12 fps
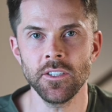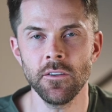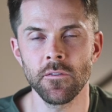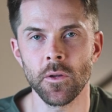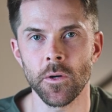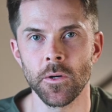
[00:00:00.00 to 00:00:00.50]
you've
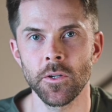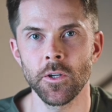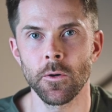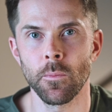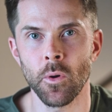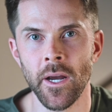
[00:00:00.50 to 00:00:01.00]
learned,
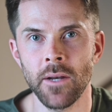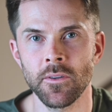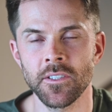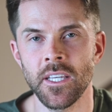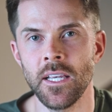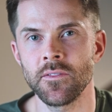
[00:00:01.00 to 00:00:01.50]
your brain
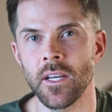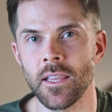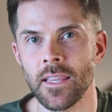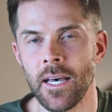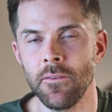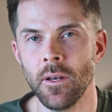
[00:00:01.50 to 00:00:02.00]
receives
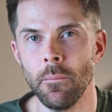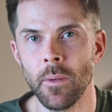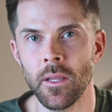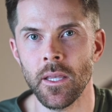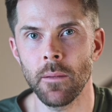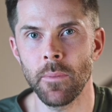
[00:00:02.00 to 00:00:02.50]
11
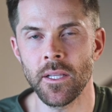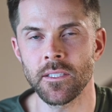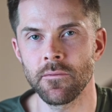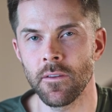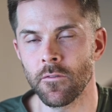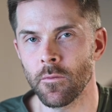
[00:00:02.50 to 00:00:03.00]
million bits
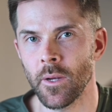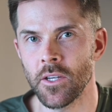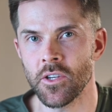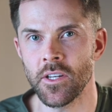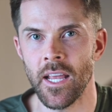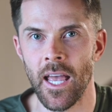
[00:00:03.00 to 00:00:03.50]
of
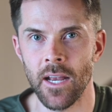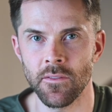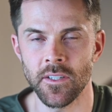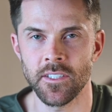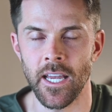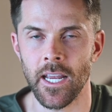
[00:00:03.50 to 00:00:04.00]
information every
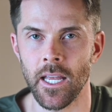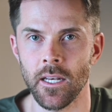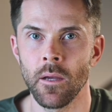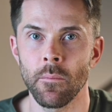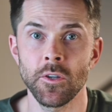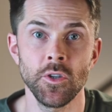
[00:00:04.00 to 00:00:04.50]
second,
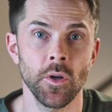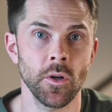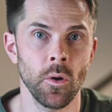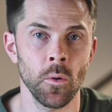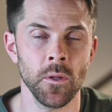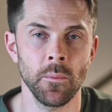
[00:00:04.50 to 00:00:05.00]
but you can
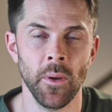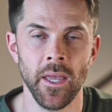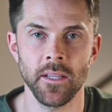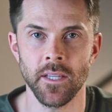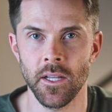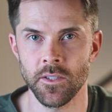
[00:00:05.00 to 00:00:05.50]
only pay
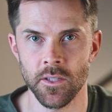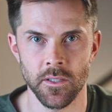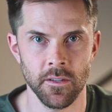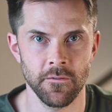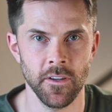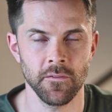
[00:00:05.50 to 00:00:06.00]
attention
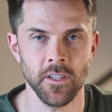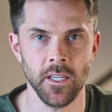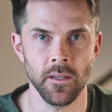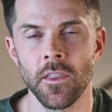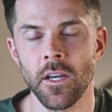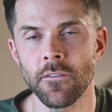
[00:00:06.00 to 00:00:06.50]
to 50.
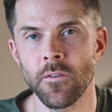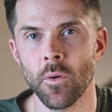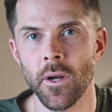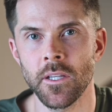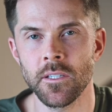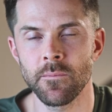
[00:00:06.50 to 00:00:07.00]
Therefore,
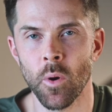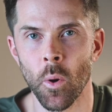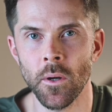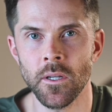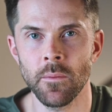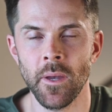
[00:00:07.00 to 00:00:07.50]
it's
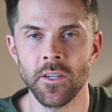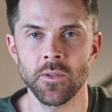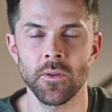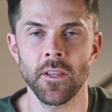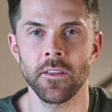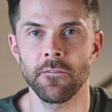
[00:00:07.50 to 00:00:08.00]
important to make
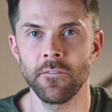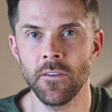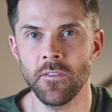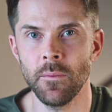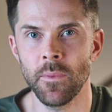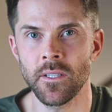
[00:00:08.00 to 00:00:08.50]
sure that the
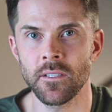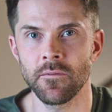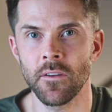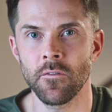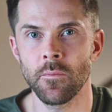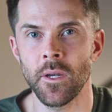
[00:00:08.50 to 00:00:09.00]
50 bits of
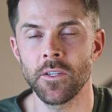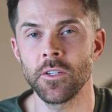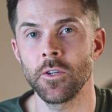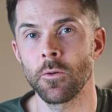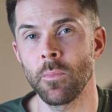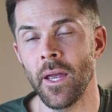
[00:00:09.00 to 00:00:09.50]

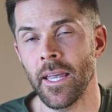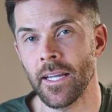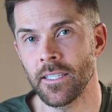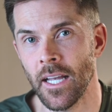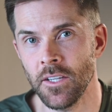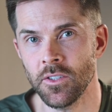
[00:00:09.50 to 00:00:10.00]
information you're paying
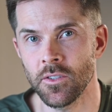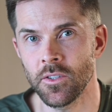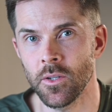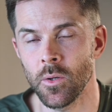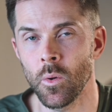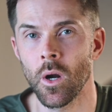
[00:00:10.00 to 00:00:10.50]
attention
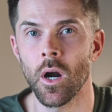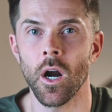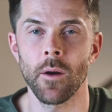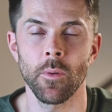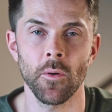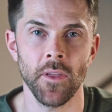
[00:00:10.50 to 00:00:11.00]
to
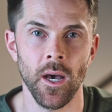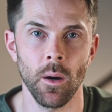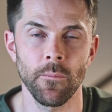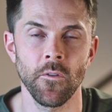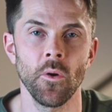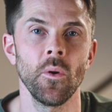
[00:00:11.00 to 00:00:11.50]
are both
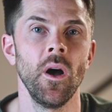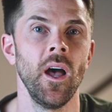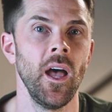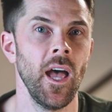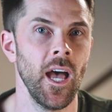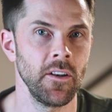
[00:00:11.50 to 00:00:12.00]
helpful
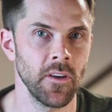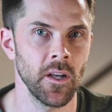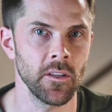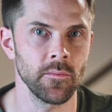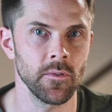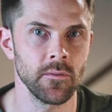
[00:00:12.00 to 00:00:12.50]
and valuable.